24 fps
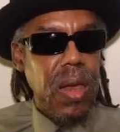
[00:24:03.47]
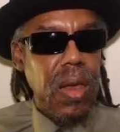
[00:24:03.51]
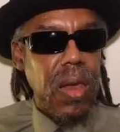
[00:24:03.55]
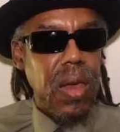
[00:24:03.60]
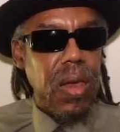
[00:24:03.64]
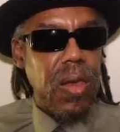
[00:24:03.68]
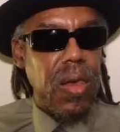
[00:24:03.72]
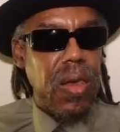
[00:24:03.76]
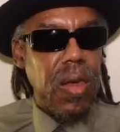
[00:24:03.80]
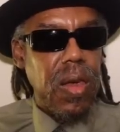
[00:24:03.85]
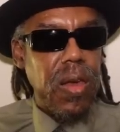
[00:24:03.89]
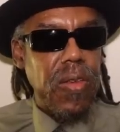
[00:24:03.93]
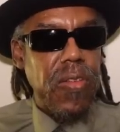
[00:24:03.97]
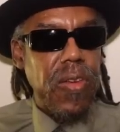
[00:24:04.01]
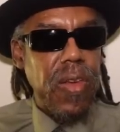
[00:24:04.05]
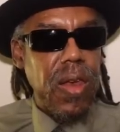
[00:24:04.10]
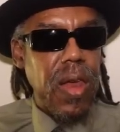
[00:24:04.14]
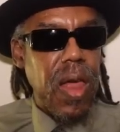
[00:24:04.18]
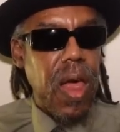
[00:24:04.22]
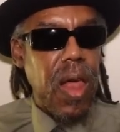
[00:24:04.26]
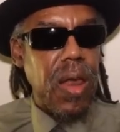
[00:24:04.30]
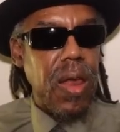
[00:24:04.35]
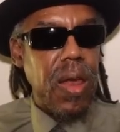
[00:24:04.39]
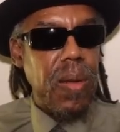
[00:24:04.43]
The Dutch
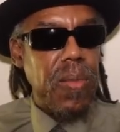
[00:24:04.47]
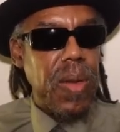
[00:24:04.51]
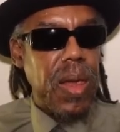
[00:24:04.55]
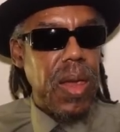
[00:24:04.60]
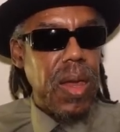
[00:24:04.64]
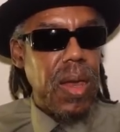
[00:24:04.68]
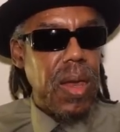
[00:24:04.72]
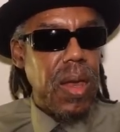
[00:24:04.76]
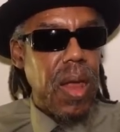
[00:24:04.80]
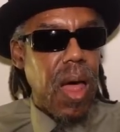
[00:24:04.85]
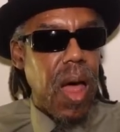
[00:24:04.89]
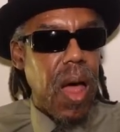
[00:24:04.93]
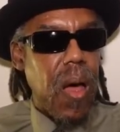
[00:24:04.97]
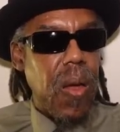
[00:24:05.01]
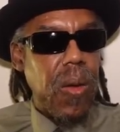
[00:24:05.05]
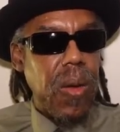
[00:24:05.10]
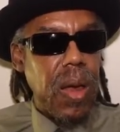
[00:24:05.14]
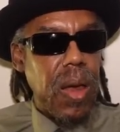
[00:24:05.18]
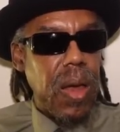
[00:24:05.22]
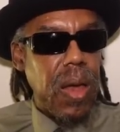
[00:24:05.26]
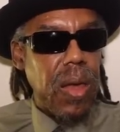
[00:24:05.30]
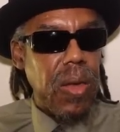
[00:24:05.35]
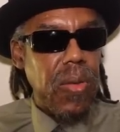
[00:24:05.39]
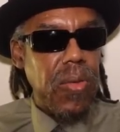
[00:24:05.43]
and all them getting all
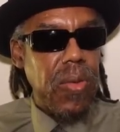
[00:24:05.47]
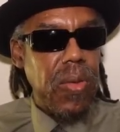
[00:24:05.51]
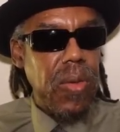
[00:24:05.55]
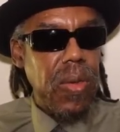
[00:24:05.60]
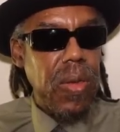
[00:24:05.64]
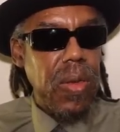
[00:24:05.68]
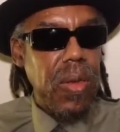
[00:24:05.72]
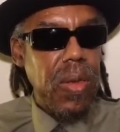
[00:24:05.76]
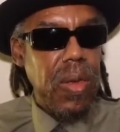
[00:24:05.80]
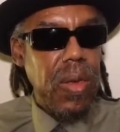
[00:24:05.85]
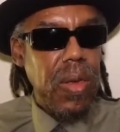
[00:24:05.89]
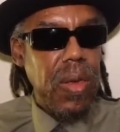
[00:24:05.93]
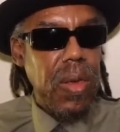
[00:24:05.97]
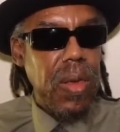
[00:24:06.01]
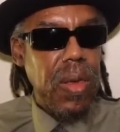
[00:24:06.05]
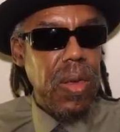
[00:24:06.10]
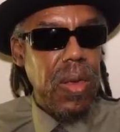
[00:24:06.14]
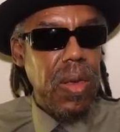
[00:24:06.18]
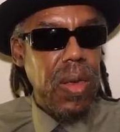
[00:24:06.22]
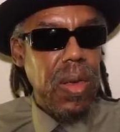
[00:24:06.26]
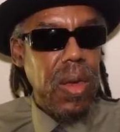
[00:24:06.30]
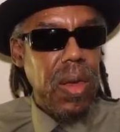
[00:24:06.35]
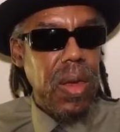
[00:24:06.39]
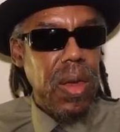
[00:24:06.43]
this.
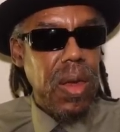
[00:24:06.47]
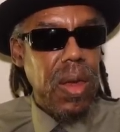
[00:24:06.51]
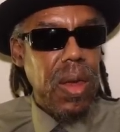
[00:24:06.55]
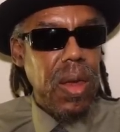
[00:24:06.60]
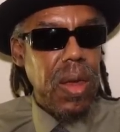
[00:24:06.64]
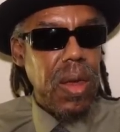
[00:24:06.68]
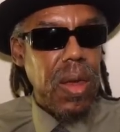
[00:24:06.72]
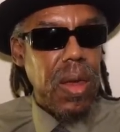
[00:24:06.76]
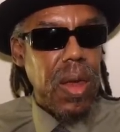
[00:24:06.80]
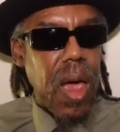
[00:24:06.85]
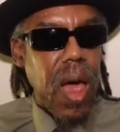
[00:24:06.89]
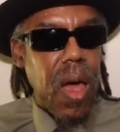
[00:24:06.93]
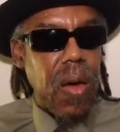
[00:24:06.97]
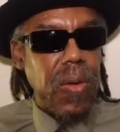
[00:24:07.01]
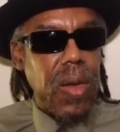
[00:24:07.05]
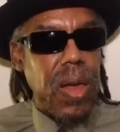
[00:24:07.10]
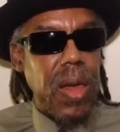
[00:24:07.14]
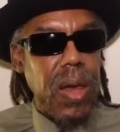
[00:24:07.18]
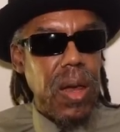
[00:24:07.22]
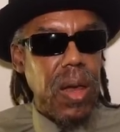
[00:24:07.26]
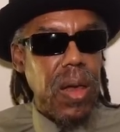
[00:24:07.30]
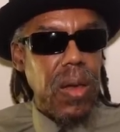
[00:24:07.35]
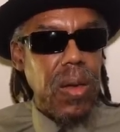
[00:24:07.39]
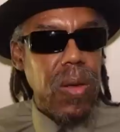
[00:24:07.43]
Y'all
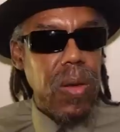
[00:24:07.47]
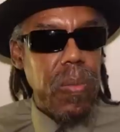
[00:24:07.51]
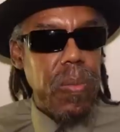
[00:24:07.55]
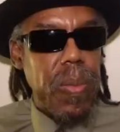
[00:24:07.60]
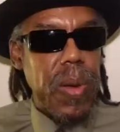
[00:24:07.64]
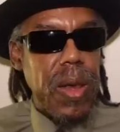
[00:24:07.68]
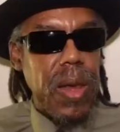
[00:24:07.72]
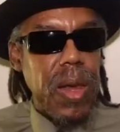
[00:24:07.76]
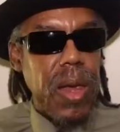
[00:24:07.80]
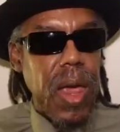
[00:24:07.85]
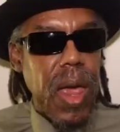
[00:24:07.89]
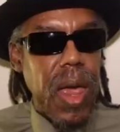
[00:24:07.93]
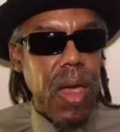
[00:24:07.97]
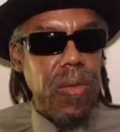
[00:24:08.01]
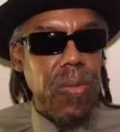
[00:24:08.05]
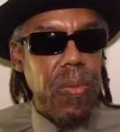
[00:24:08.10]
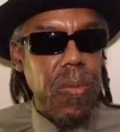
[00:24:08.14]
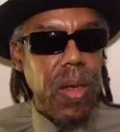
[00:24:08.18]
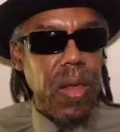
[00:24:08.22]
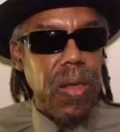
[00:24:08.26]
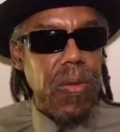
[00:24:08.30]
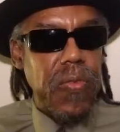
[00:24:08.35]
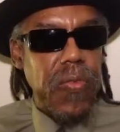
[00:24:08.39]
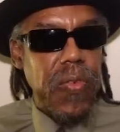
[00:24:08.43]
getting a little bitty ass
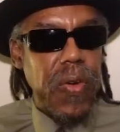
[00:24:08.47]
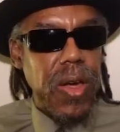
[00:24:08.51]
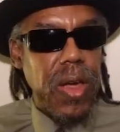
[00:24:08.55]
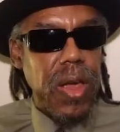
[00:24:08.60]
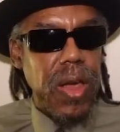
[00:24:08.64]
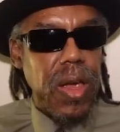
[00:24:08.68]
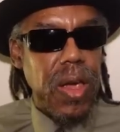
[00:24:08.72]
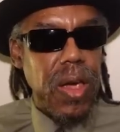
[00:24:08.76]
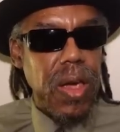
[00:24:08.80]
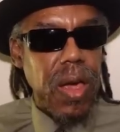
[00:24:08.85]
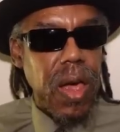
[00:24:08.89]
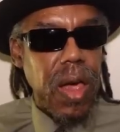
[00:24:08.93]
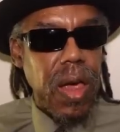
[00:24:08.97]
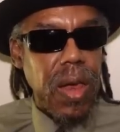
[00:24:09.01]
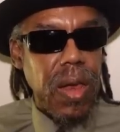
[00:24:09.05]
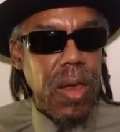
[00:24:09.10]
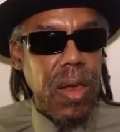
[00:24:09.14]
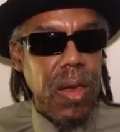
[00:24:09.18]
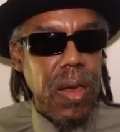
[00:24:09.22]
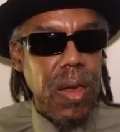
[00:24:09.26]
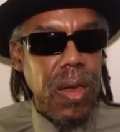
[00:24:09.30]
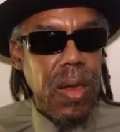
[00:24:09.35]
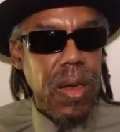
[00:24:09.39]
motherfucking cut.